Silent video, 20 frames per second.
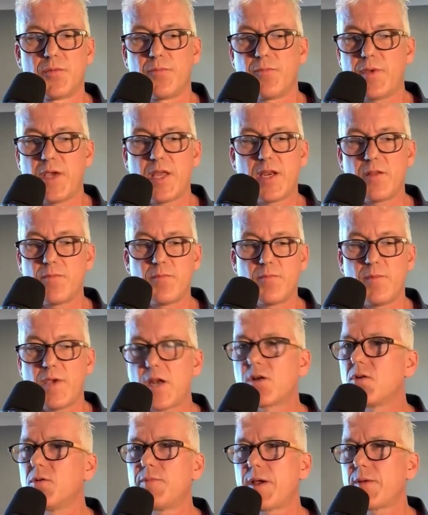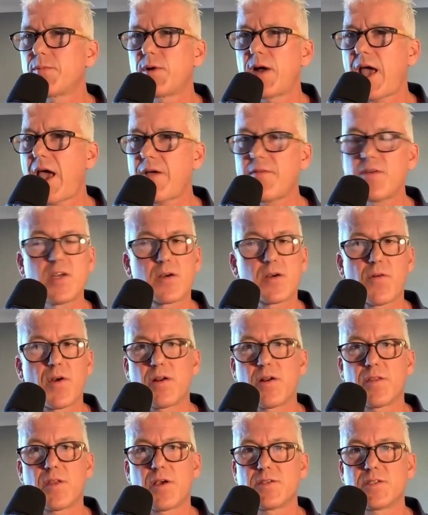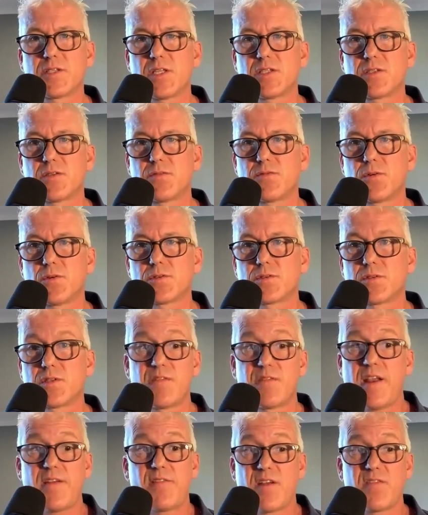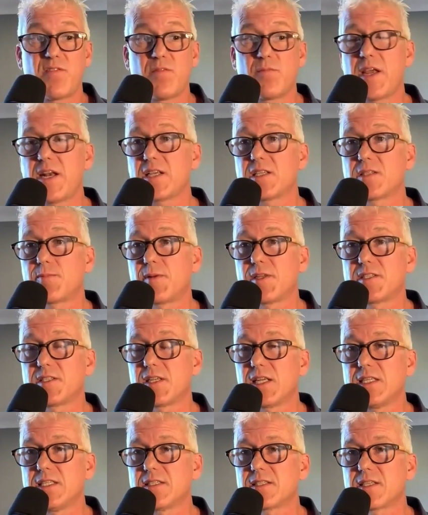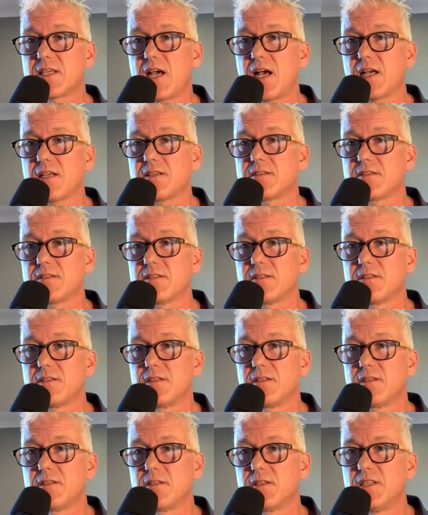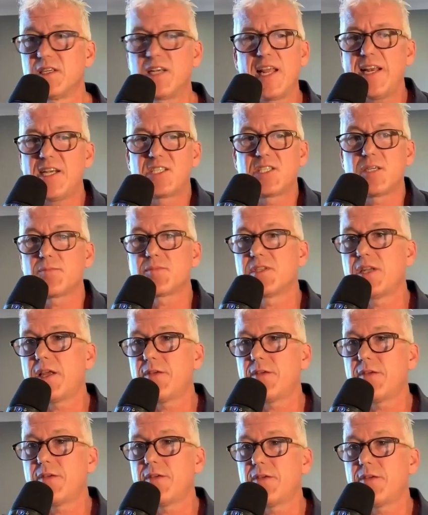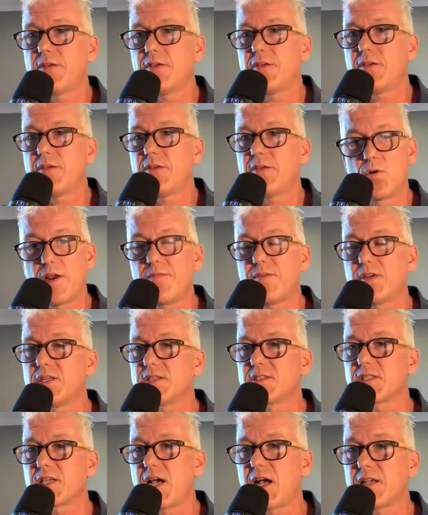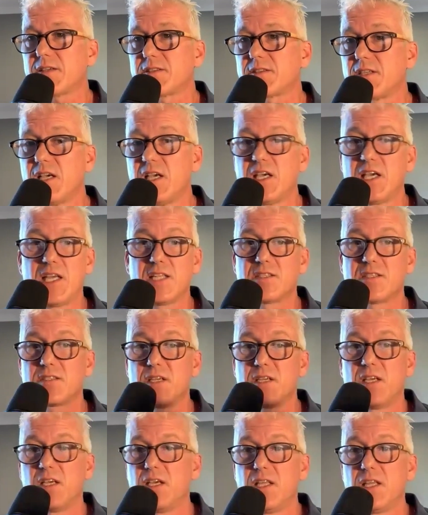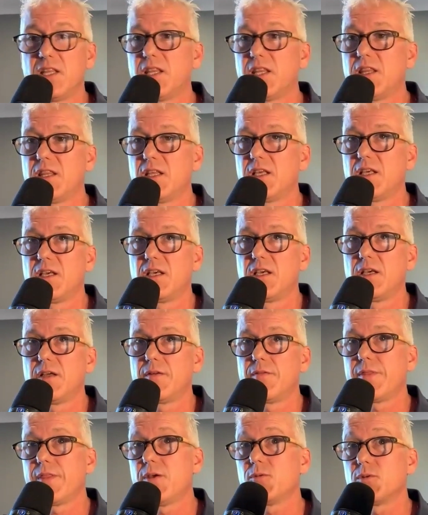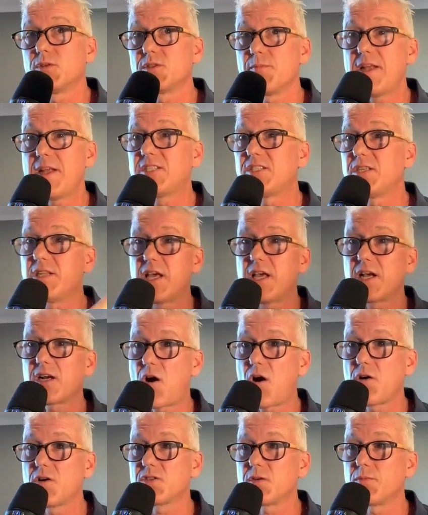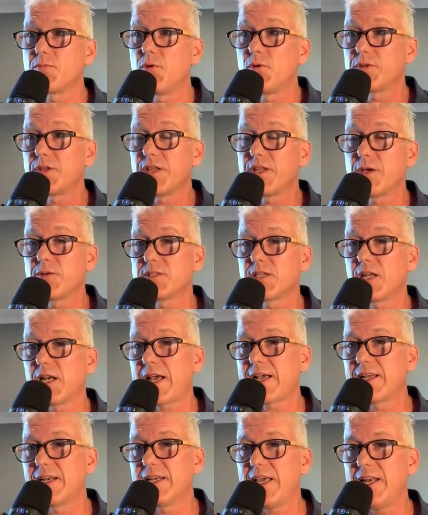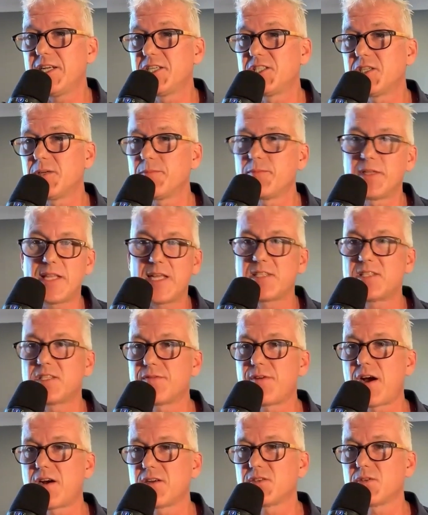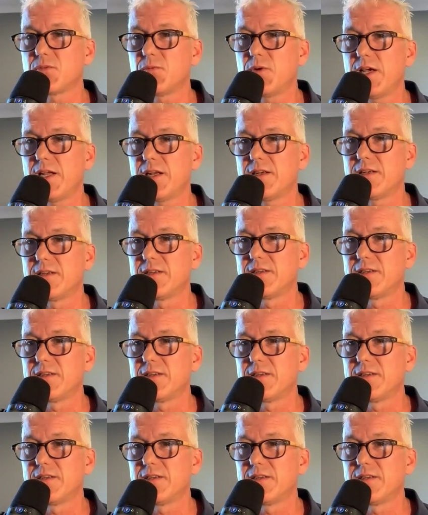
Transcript: Medical people haven't agreed on those sets of rules. They've never even been explicitly discussed. Leadership's never taught or even discussed. It was mentioned in that coroner's report that there was a lack of leadership, but that's as far as it went.